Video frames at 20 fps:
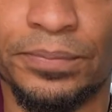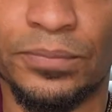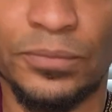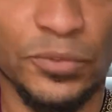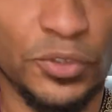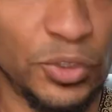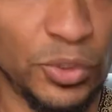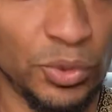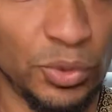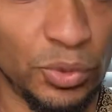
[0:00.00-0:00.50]

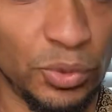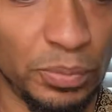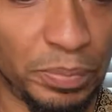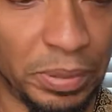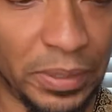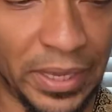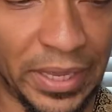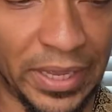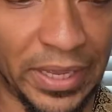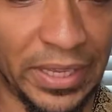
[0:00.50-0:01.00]
to
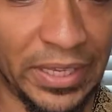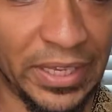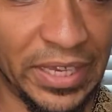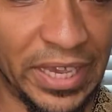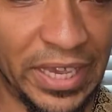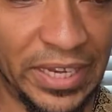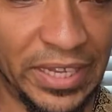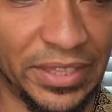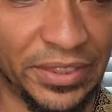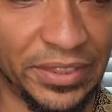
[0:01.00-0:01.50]
play
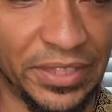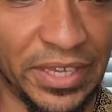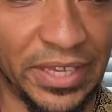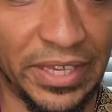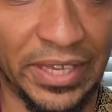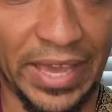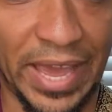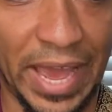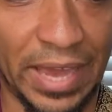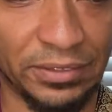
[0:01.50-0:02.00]

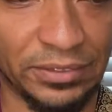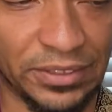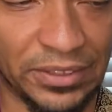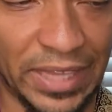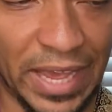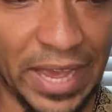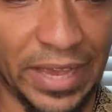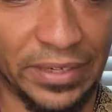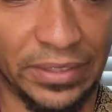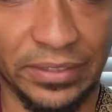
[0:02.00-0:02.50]
anything
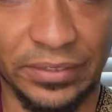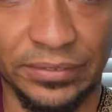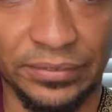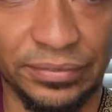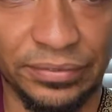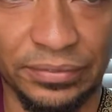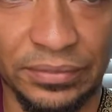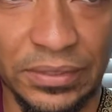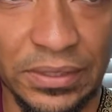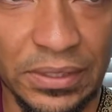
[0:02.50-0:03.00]
outside
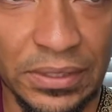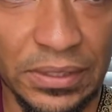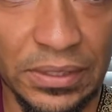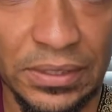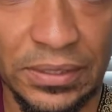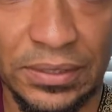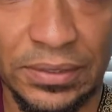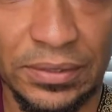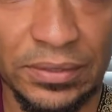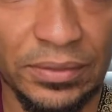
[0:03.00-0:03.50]
of,
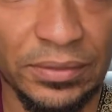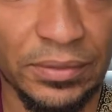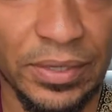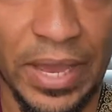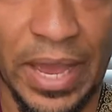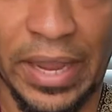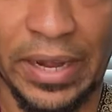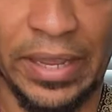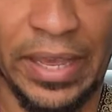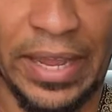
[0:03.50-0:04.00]

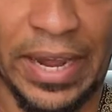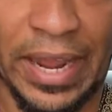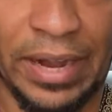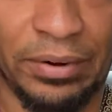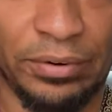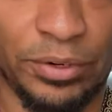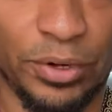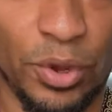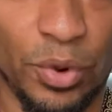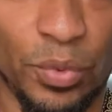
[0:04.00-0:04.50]
and I
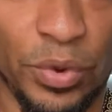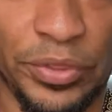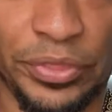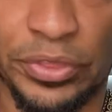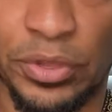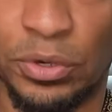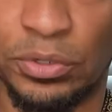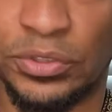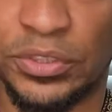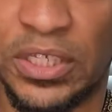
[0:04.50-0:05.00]
don't know what
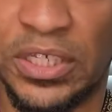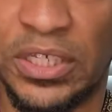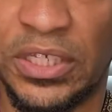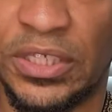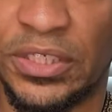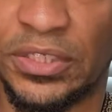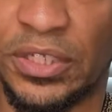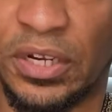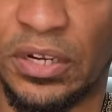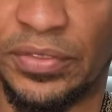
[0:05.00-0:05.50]
those
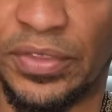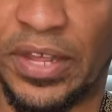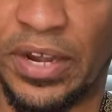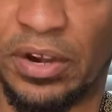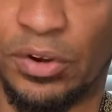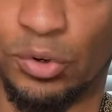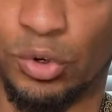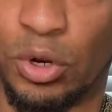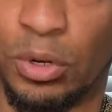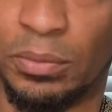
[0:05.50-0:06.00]
keys are that
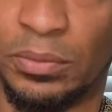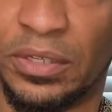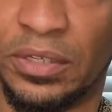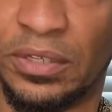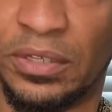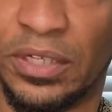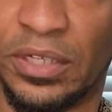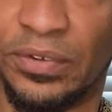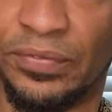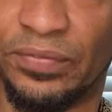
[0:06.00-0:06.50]
are
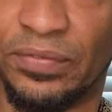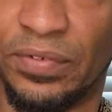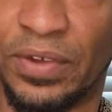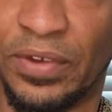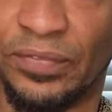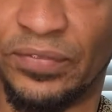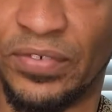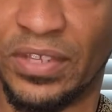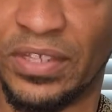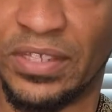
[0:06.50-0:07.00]
normally
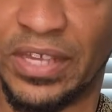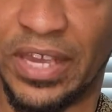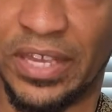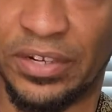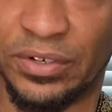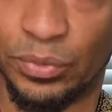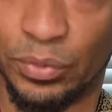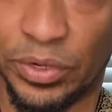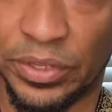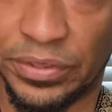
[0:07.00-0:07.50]

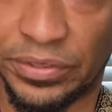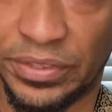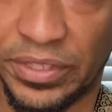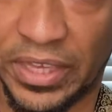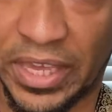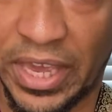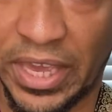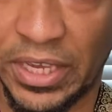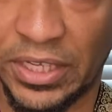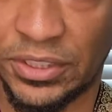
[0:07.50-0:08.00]
affiliated with the
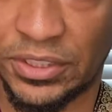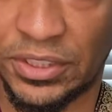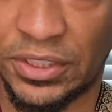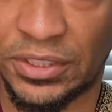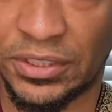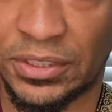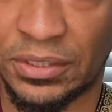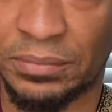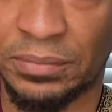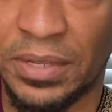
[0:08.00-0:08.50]
cage
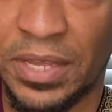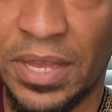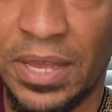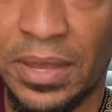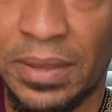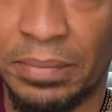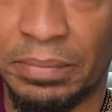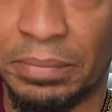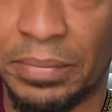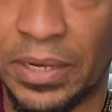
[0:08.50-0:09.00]
system,
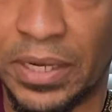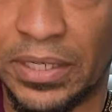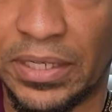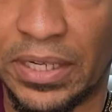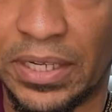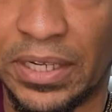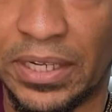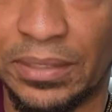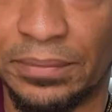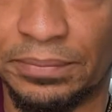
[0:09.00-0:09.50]
but
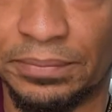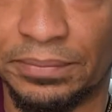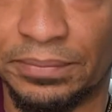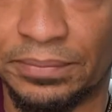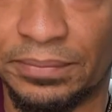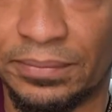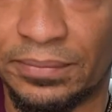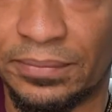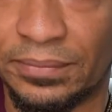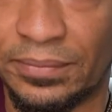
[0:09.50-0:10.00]

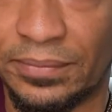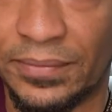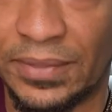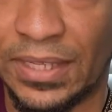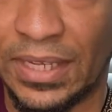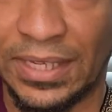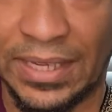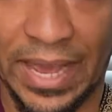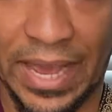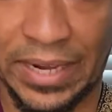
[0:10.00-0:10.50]

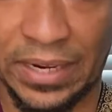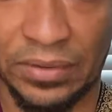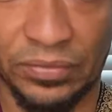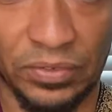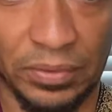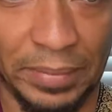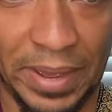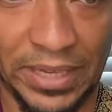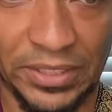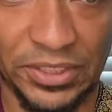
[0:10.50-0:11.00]
a lot of
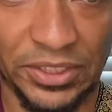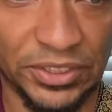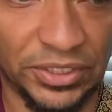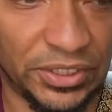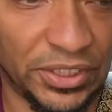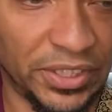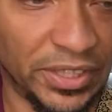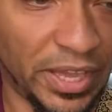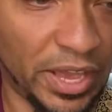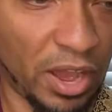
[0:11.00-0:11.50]
them I just
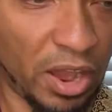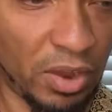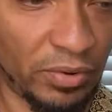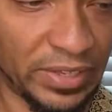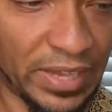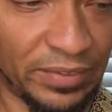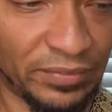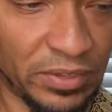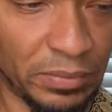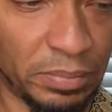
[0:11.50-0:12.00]
see they always
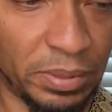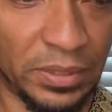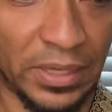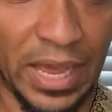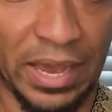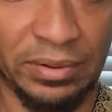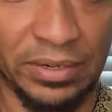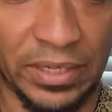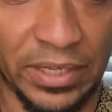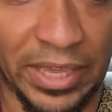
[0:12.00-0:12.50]
have to pull
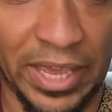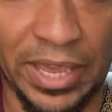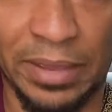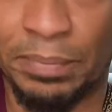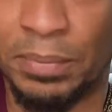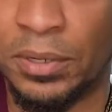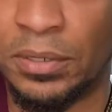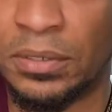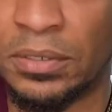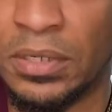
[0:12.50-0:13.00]
out a
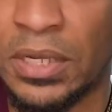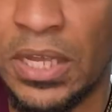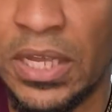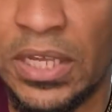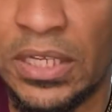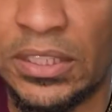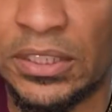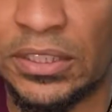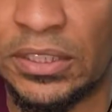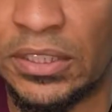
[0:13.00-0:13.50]
capo
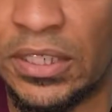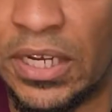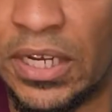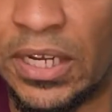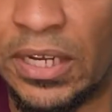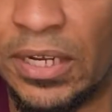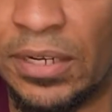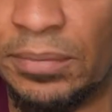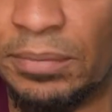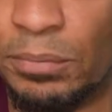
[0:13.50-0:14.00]

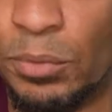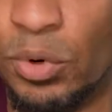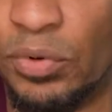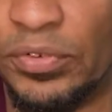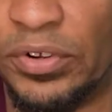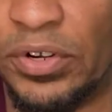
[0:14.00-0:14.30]
to move it